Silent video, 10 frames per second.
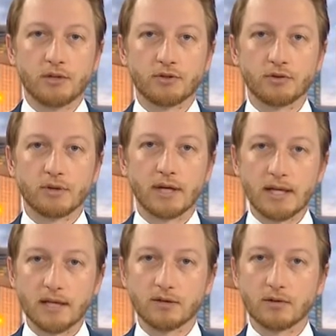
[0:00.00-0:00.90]
to
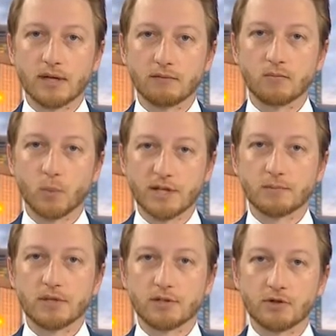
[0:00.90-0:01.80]
adhere to the
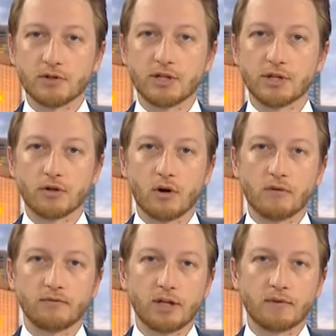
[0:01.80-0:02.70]
Westminster tradition
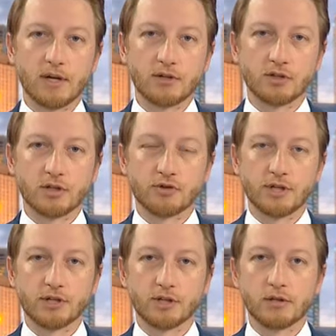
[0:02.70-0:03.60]
of convention and
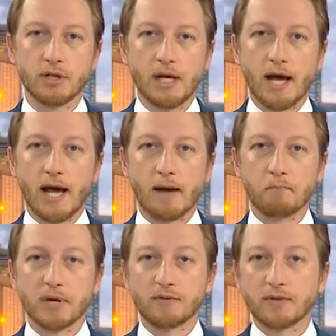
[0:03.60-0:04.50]
tradition.
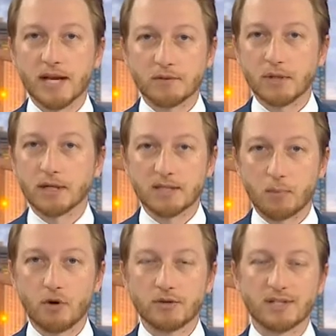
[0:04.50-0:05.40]
But if it has been
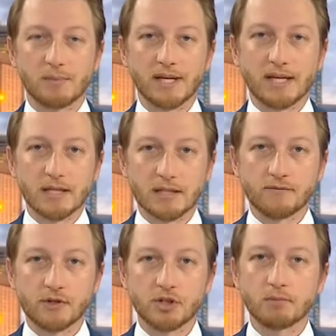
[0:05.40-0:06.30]
exposed as being
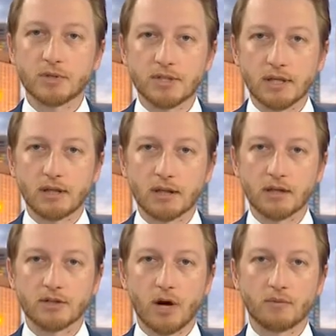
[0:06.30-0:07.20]
insufficient, particularly in a
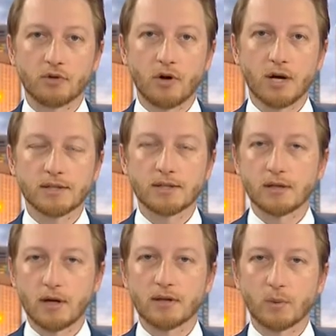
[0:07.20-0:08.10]
time of crisis,
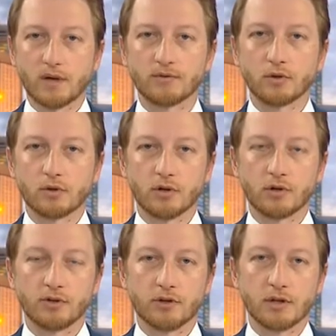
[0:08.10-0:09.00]
then I think we have to look at
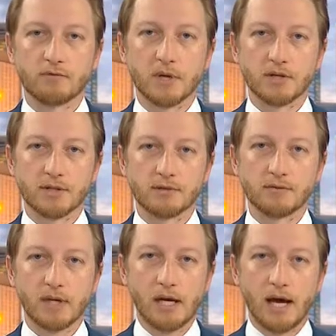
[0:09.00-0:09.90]
alternative measures of
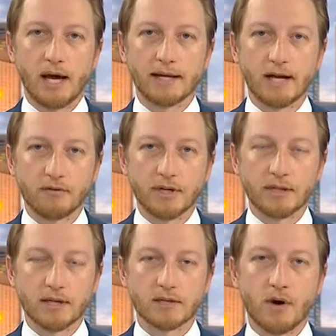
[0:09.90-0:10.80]
governing
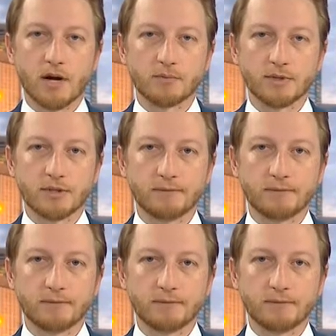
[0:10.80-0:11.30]
these arrangements.